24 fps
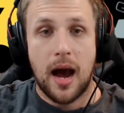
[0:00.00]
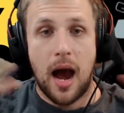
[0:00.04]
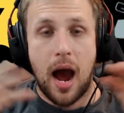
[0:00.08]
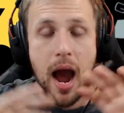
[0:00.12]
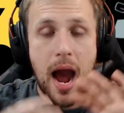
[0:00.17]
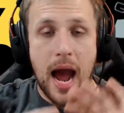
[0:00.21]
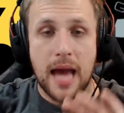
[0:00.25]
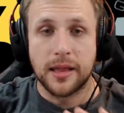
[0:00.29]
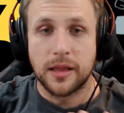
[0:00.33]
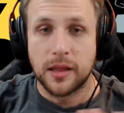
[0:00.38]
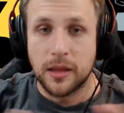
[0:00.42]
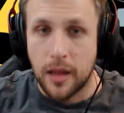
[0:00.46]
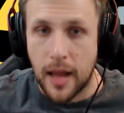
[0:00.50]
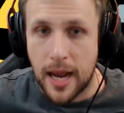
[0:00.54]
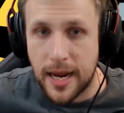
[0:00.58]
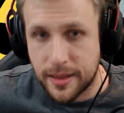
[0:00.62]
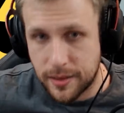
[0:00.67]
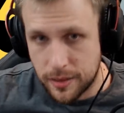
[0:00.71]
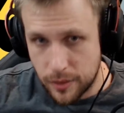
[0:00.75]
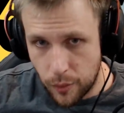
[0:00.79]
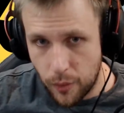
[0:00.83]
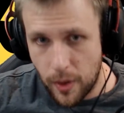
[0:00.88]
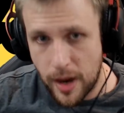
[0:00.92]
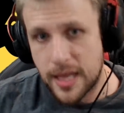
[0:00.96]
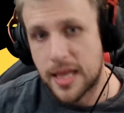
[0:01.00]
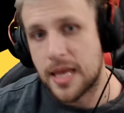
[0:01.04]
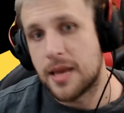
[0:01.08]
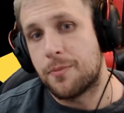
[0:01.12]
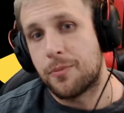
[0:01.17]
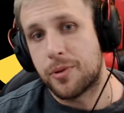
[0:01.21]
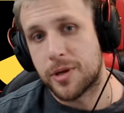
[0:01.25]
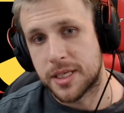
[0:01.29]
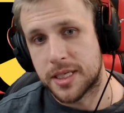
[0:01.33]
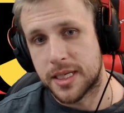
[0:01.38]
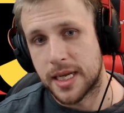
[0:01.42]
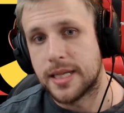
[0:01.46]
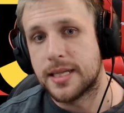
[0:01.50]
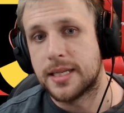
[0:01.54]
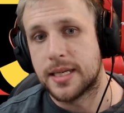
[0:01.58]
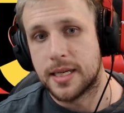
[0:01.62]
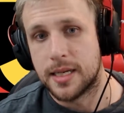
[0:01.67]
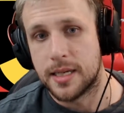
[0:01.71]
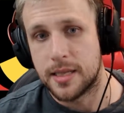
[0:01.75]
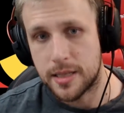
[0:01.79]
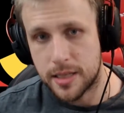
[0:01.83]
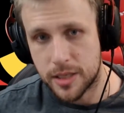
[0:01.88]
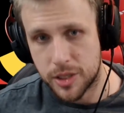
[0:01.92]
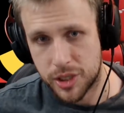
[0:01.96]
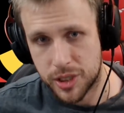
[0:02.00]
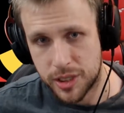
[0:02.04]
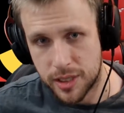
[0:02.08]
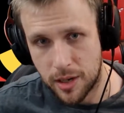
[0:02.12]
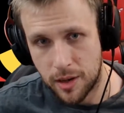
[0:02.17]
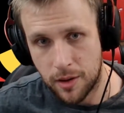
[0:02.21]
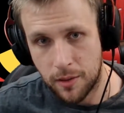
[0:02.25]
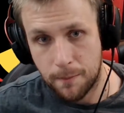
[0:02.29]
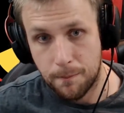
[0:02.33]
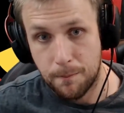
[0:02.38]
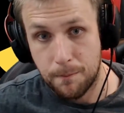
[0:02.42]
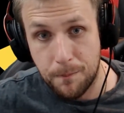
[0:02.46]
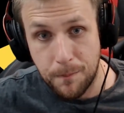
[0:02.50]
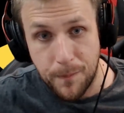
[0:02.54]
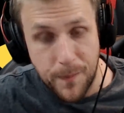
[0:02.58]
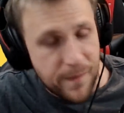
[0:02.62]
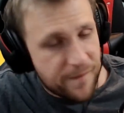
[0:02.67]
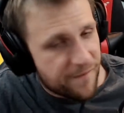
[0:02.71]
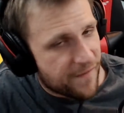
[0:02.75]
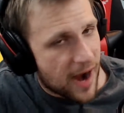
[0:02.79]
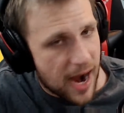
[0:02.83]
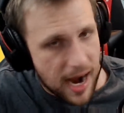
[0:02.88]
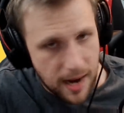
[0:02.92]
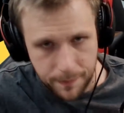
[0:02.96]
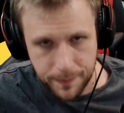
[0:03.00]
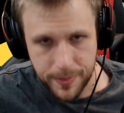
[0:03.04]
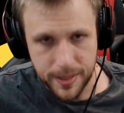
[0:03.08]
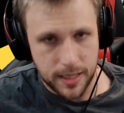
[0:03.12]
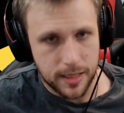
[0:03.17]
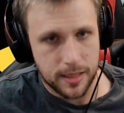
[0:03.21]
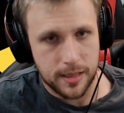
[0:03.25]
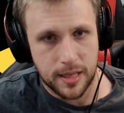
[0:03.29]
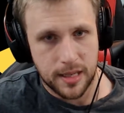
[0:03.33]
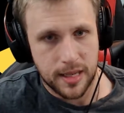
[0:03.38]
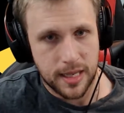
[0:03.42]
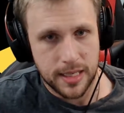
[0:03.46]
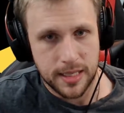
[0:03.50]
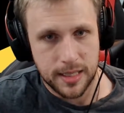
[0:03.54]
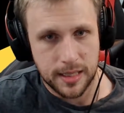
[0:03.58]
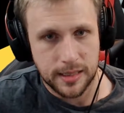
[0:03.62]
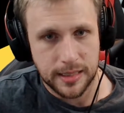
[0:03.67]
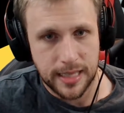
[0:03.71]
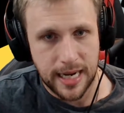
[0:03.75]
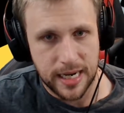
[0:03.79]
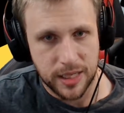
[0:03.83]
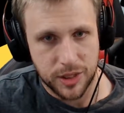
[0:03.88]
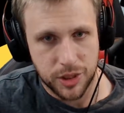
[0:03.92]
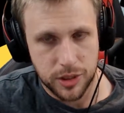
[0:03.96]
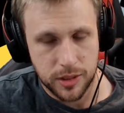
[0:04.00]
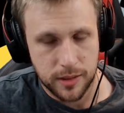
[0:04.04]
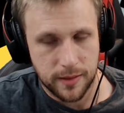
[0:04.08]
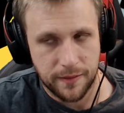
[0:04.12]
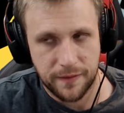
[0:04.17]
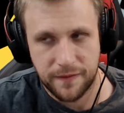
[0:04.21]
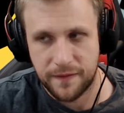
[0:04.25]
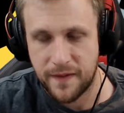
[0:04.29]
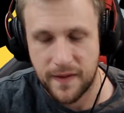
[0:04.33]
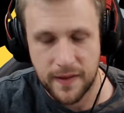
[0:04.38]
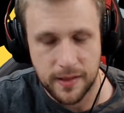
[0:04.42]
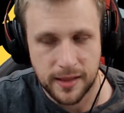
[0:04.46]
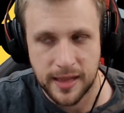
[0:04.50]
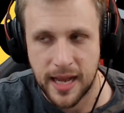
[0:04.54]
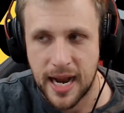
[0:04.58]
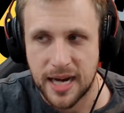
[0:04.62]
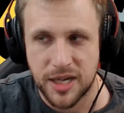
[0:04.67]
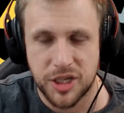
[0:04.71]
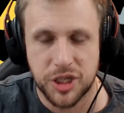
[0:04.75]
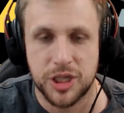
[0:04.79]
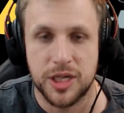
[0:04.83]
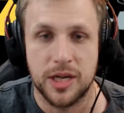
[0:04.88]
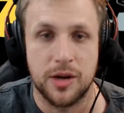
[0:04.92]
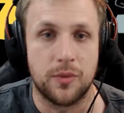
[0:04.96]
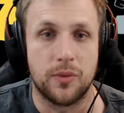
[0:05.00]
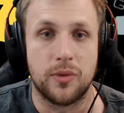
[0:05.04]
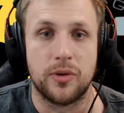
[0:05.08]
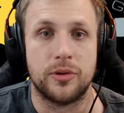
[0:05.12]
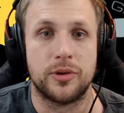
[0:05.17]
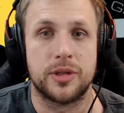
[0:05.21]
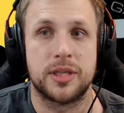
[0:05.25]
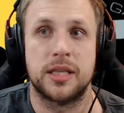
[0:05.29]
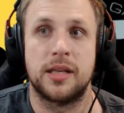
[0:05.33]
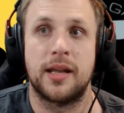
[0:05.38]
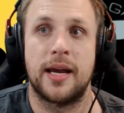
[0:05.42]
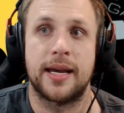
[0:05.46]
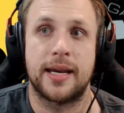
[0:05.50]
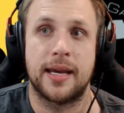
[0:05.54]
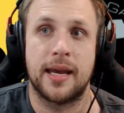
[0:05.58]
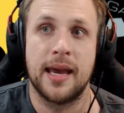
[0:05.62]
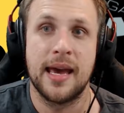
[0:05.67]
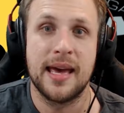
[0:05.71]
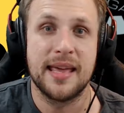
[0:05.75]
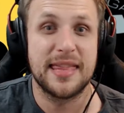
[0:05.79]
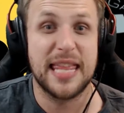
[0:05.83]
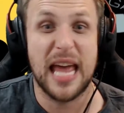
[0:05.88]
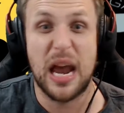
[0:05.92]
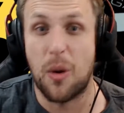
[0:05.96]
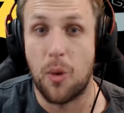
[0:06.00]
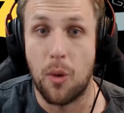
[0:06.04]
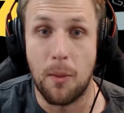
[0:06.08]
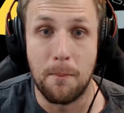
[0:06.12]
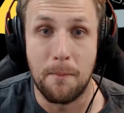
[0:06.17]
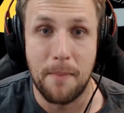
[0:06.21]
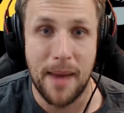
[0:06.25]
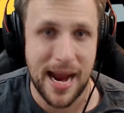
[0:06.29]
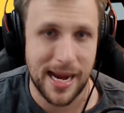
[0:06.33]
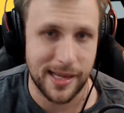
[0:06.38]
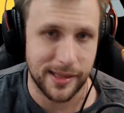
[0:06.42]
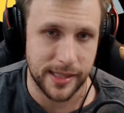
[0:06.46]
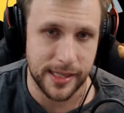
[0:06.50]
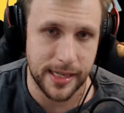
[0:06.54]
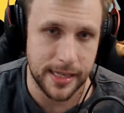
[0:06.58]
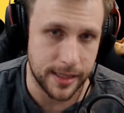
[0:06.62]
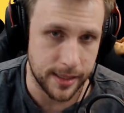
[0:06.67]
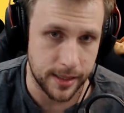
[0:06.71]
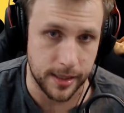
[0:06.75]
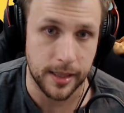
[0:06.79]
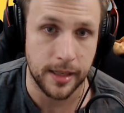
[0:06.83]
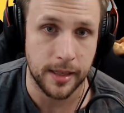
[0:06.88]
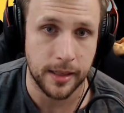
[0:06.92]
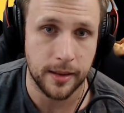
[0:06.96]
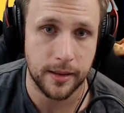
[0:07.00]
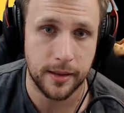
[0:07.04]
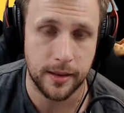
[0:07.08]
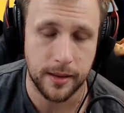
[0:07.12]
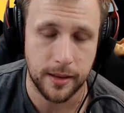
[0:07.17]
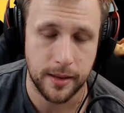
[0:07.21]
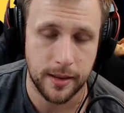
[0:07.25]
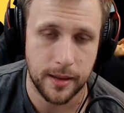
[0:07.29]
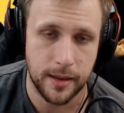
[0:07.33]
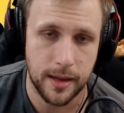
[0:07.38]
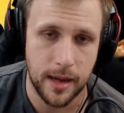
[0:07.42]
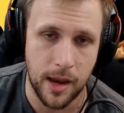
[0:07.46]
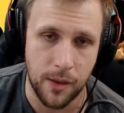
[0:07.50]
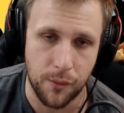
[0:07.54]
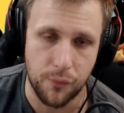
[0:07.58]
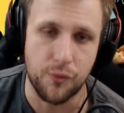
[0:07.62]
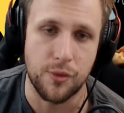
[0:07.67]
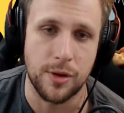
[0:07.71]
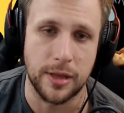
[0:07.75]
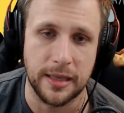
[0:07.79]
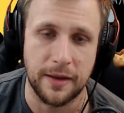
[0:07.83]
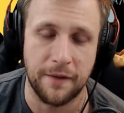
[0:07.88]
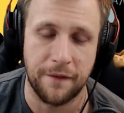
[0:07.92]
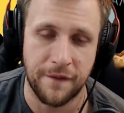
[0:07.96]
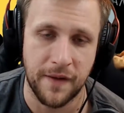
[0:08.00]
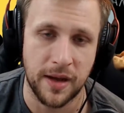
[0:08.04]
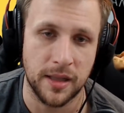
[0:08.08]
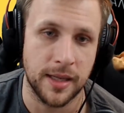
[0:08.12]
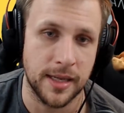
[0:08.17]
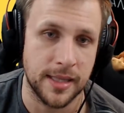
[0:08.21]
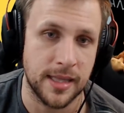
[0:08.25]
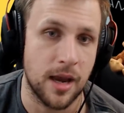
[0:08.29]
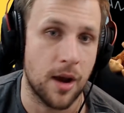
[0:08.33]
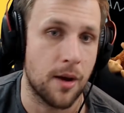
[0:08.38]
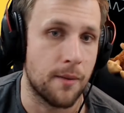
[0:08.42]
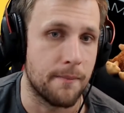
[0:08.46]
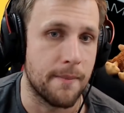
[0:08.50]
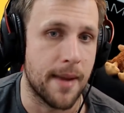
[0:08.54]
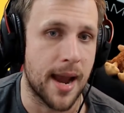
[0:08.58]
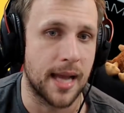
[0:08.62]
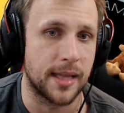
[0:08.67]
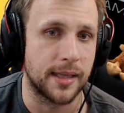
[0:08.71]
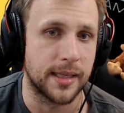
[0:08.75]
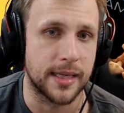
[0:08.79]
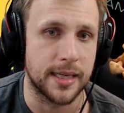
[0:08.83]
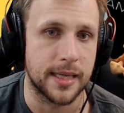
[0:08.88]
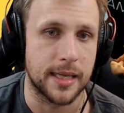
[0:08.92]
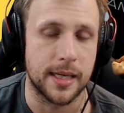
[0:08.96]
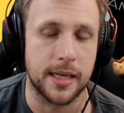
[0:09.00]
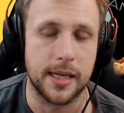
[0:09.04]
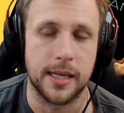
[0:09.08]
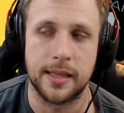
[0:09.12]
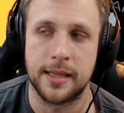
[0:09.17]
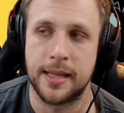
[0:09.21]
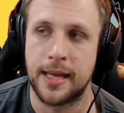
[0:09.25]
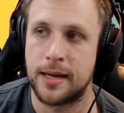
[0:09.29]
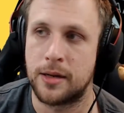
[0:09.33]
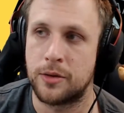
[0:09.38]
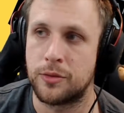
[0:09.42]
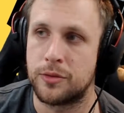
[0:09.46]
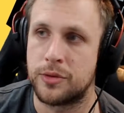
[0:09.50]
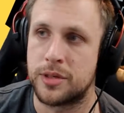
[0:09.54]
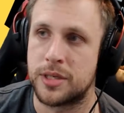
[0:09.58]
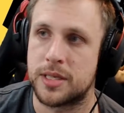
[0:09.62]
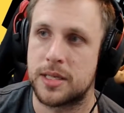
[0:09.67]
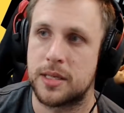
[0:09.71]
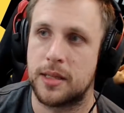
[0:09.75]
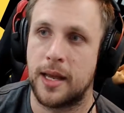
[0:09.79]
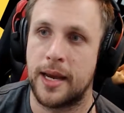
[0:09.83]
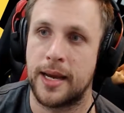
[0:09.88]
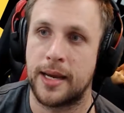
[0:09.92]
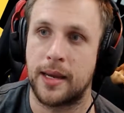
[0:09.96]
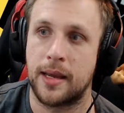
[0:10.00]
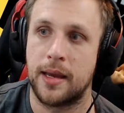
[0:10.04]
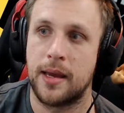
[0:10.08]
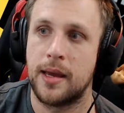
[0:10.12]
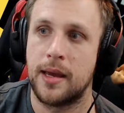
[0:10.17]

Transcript: I liked the way they presented it this year, far better than they did last year. Last year was like they were mailing it in. It really felt like they were mailing it in, that it was like